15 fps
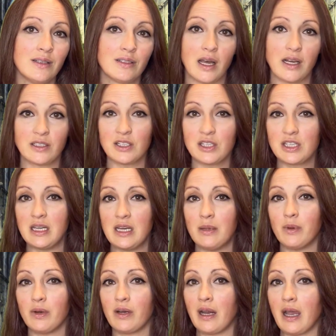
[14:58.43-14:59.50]
Dr.
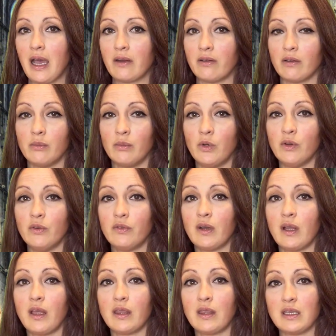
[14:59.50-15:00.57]
Schneeberger had removed
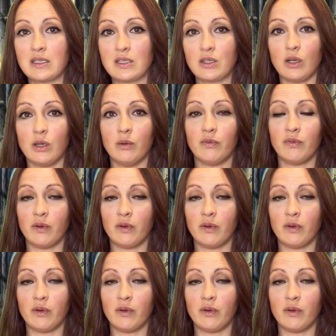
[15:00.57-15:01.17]
this tube